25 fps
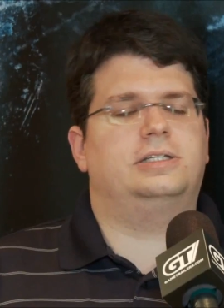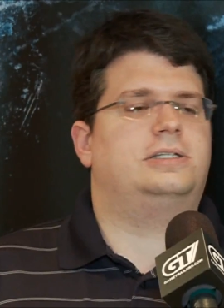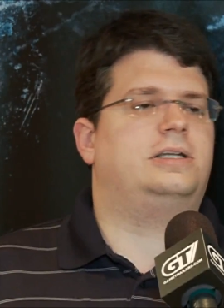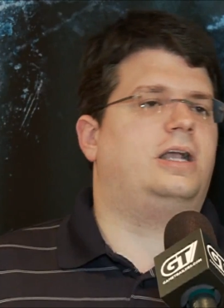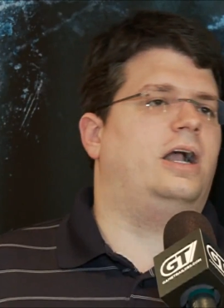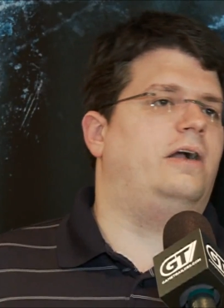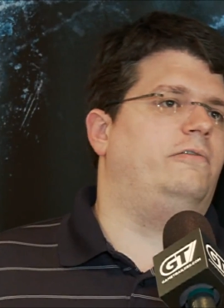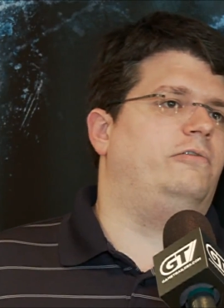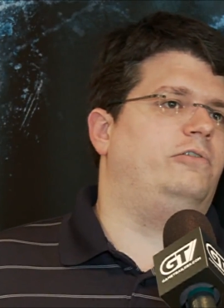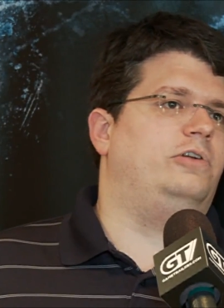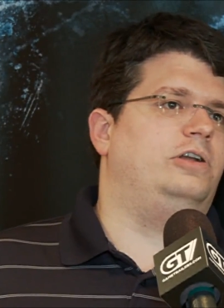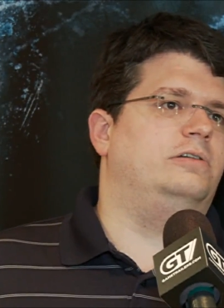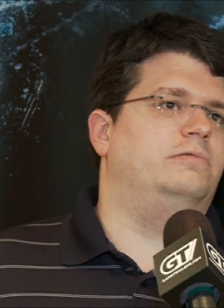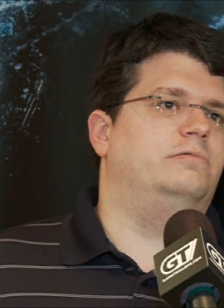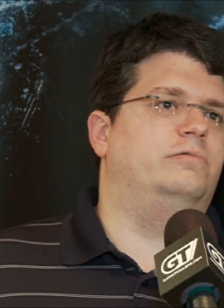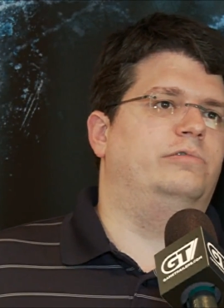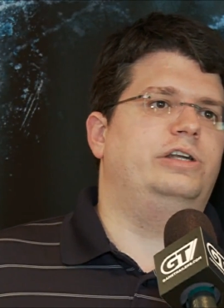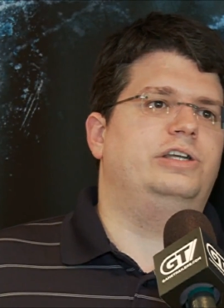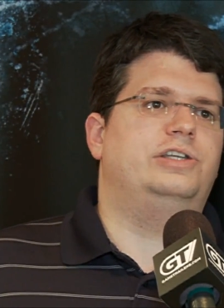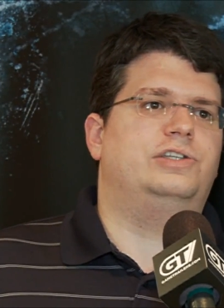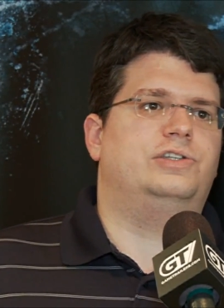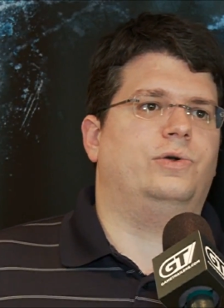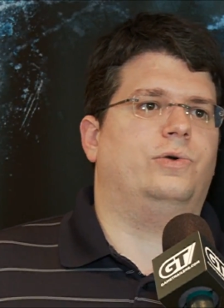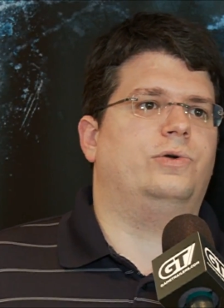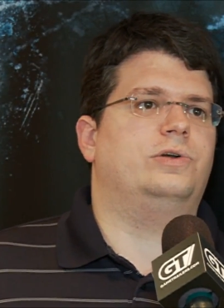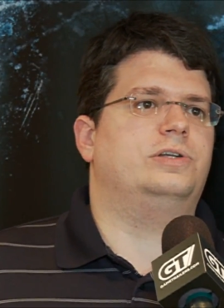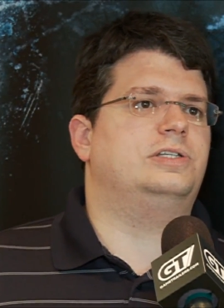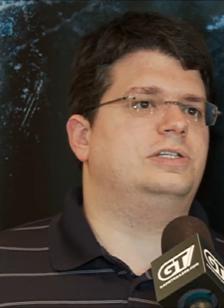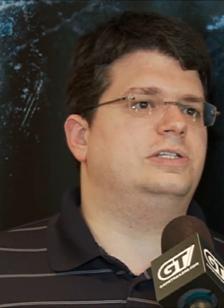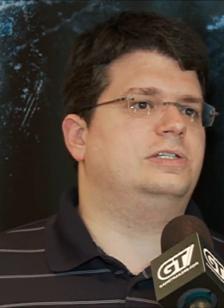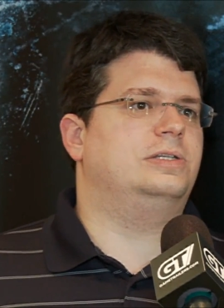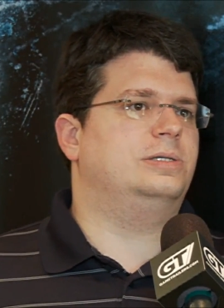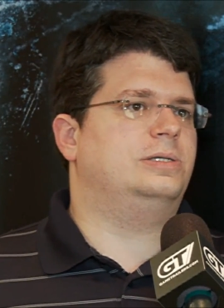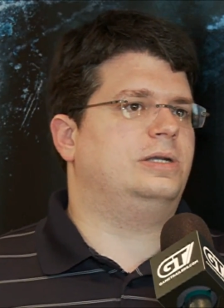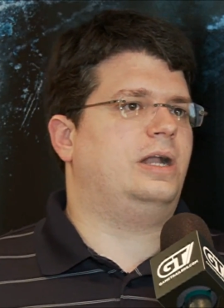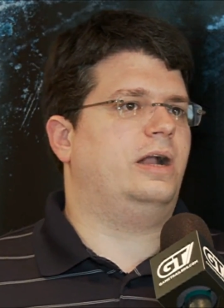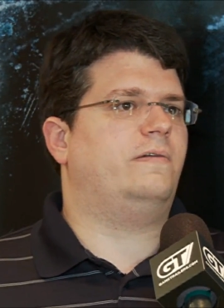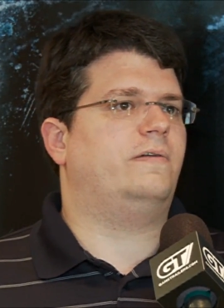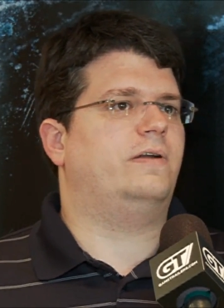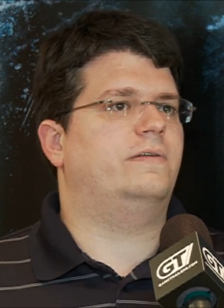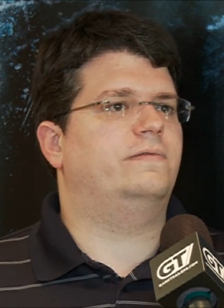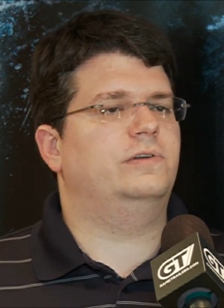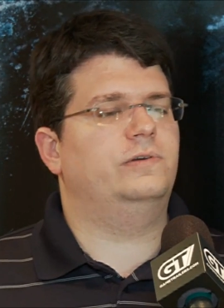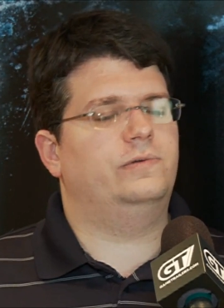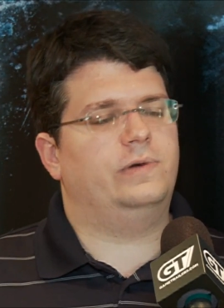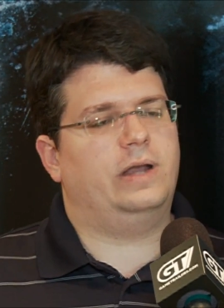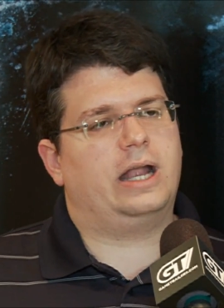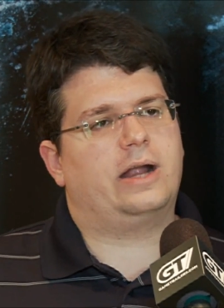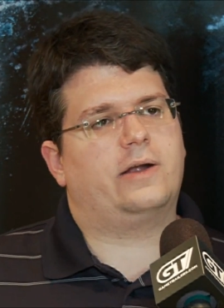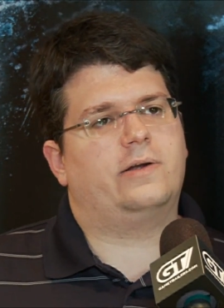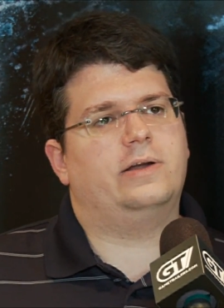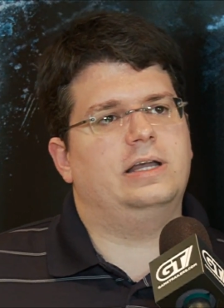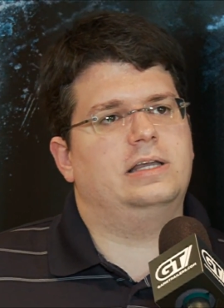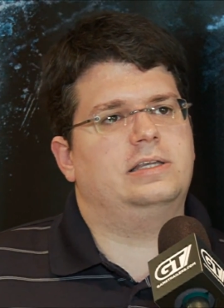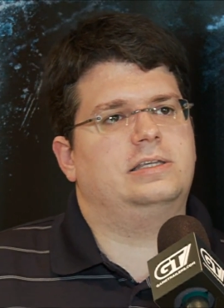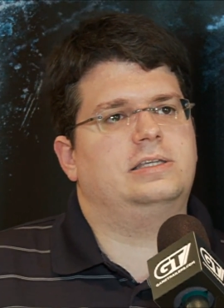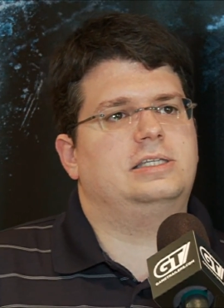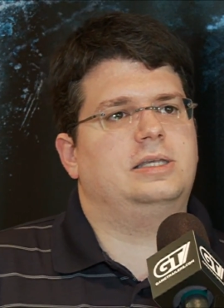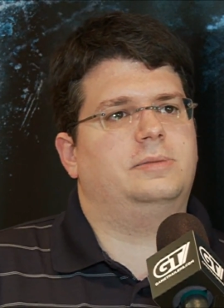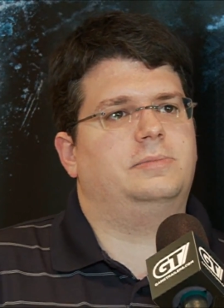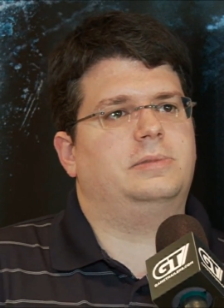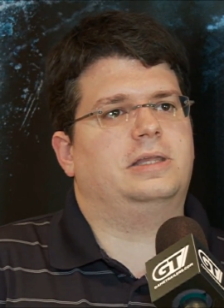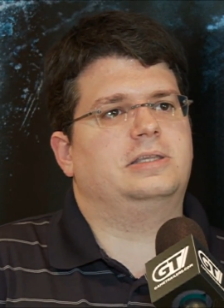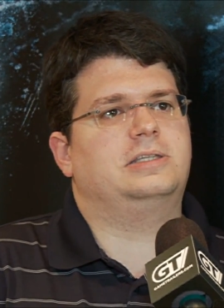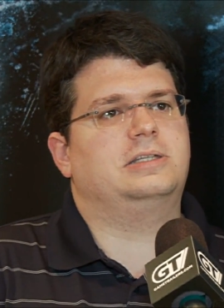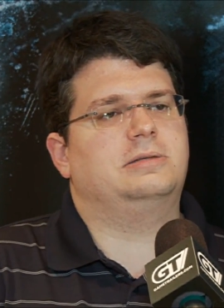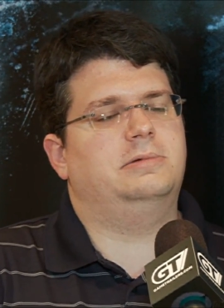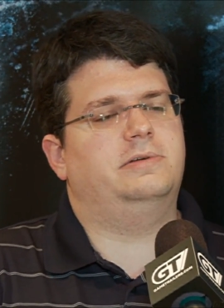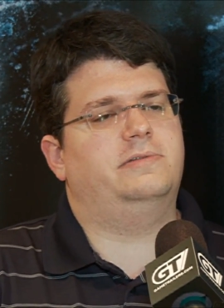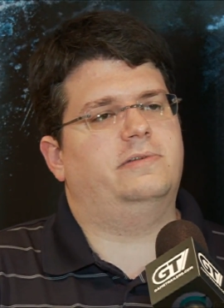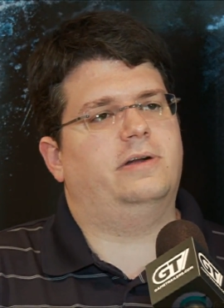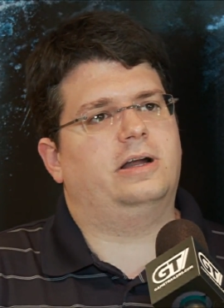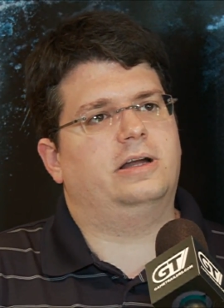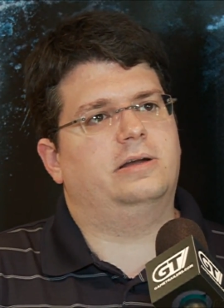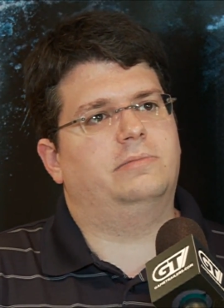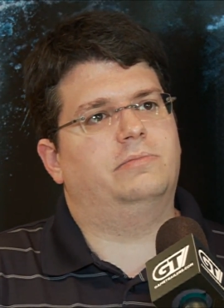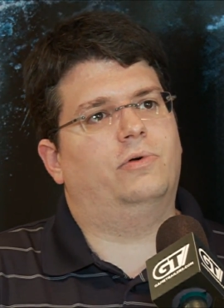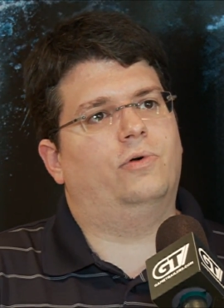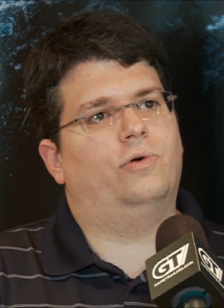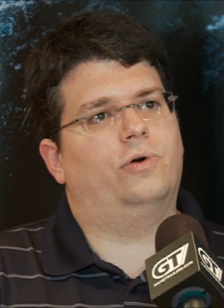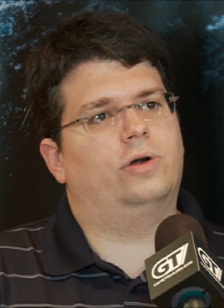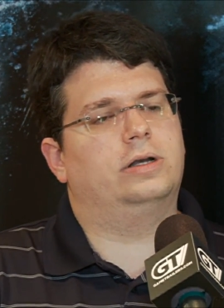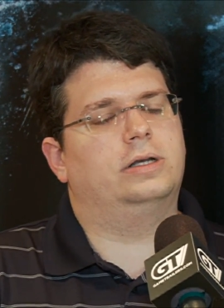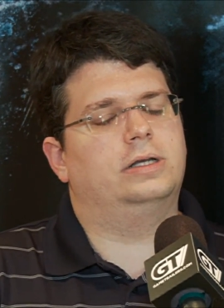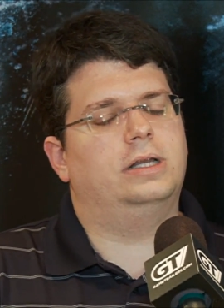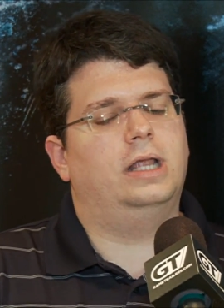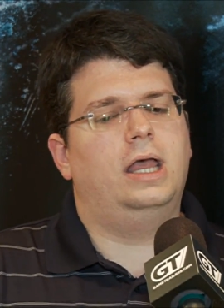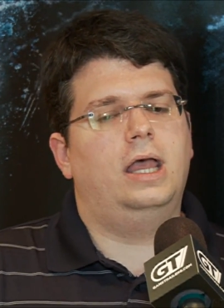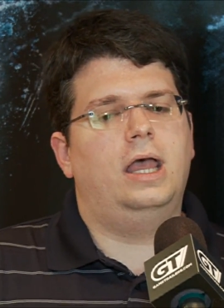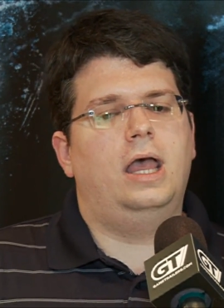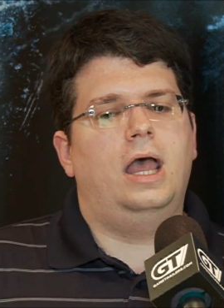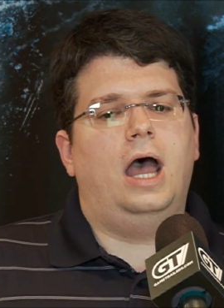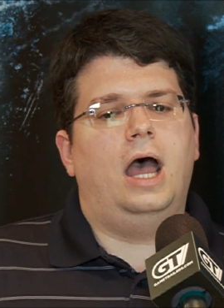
discovery of resources, discovery of new areas is something that's going to be very important.